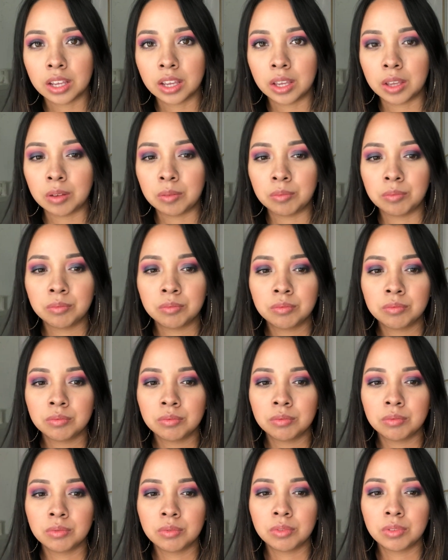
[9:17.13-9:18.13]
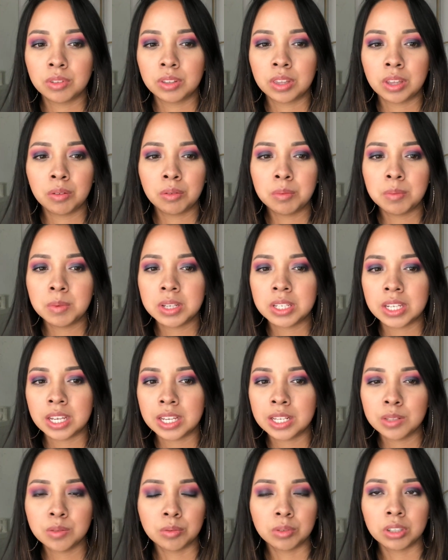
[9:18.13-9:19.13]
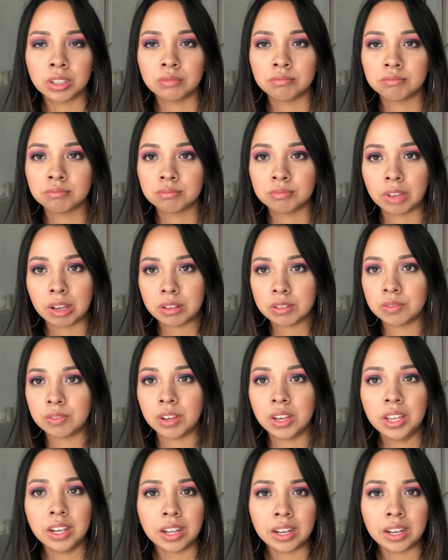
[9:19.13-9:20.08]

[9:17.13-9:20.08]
There would be days where I was fine.